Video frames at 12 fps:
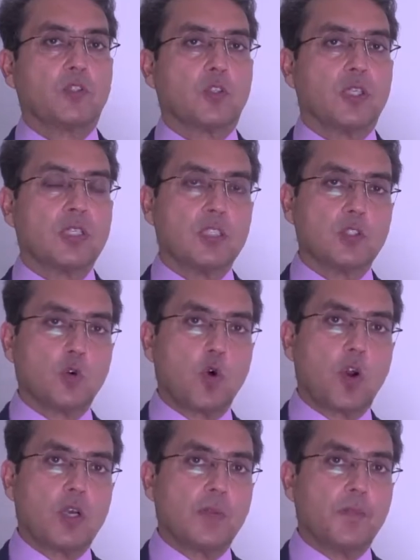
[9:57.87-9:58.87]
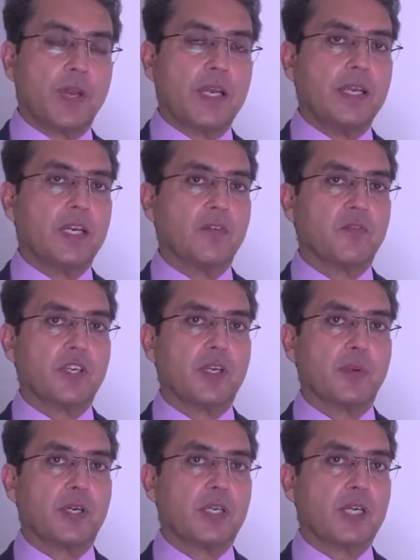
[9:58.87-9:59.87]
So this is called palliative
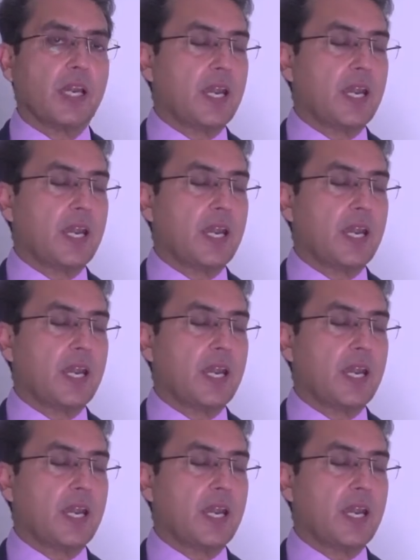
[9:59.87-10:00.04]
treatment.